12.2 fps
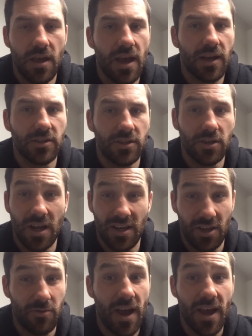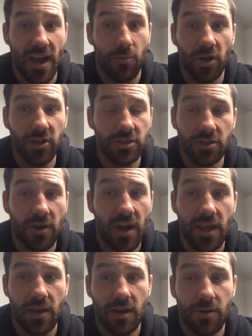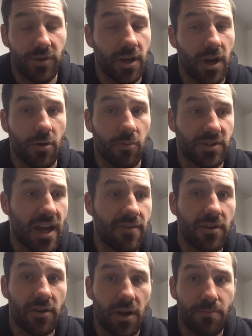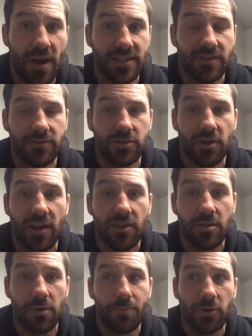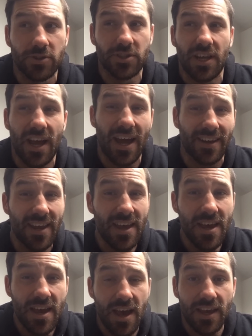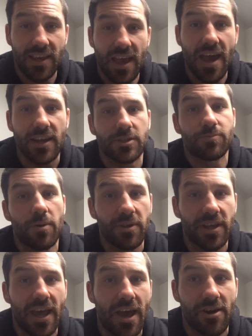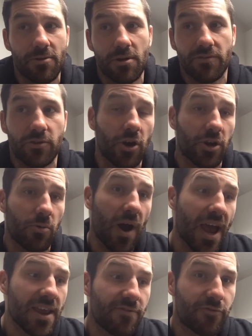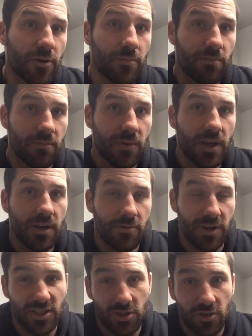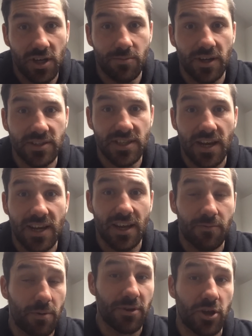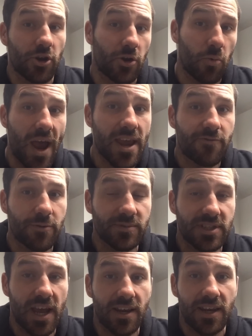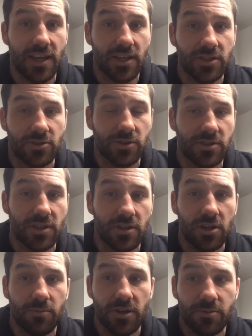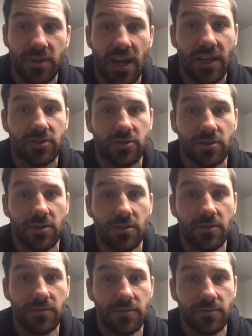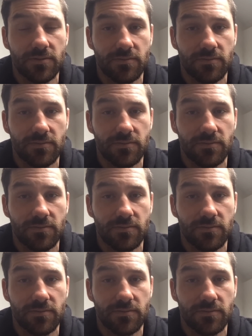Yeah, I could do, and you're right, I wasn't great. You know, it was never a massive strength in my putting. And again, it's probably an area where I've gone away from, when you're talking about technique, I've probably gone away from technique and trusted almost my natural